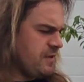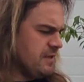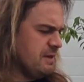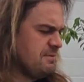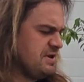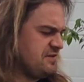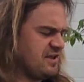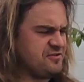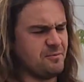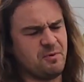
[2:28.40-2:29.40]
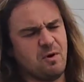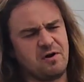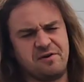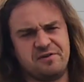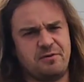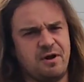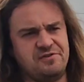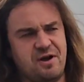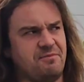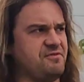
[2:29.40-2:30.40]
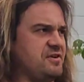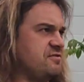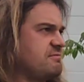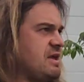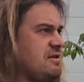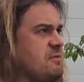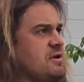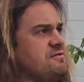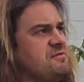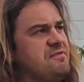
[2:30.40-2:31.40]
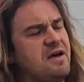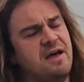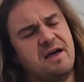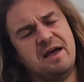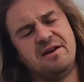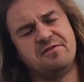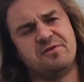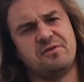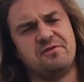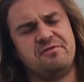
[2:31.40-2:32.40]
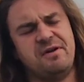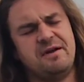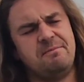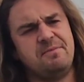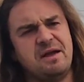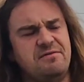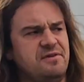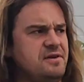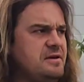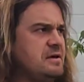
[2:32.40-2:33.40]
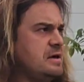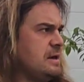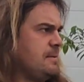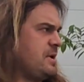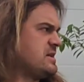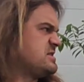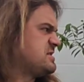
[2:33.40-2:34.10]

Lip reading: that being said, soapy water does a great job of just getting rid of any sort of aphid pests.